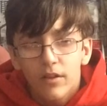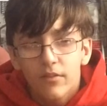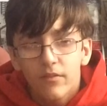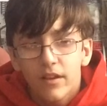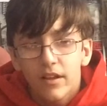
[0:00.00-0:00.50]
I
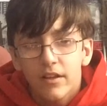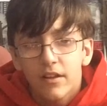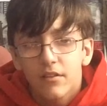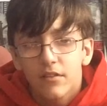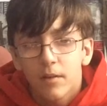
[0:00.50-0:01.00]
didn't really
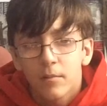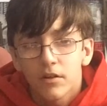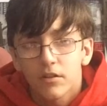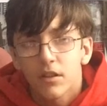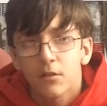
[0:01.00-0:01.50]
listen that
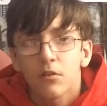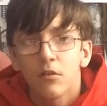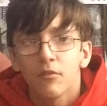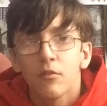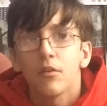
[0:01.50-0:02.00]
much because there's a
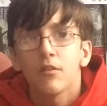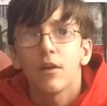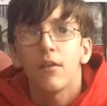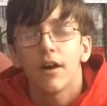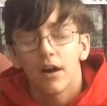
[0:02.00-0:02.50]
lot of noise around the